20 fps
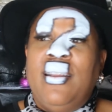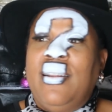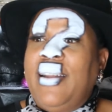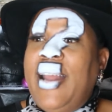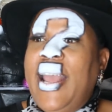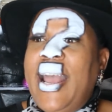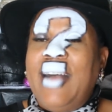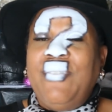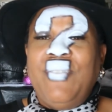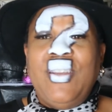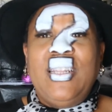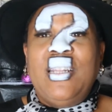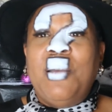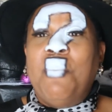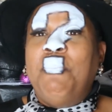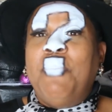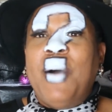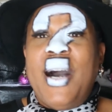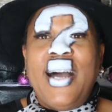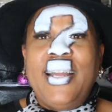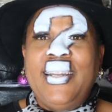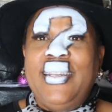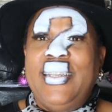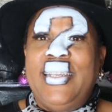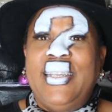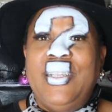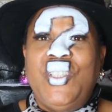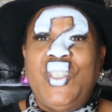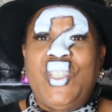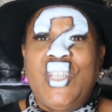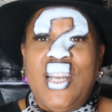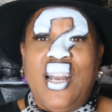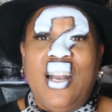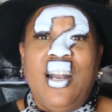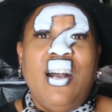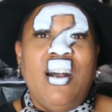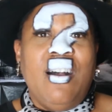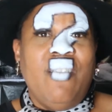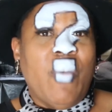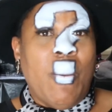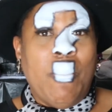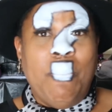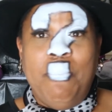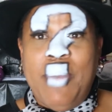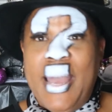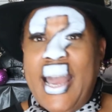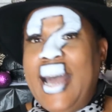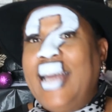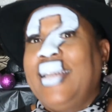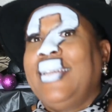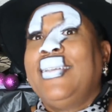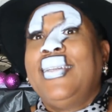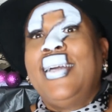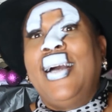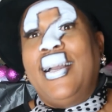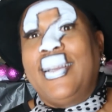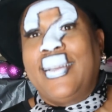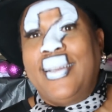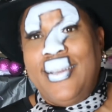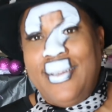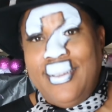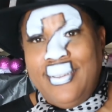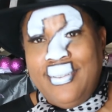having the bondage of bad luck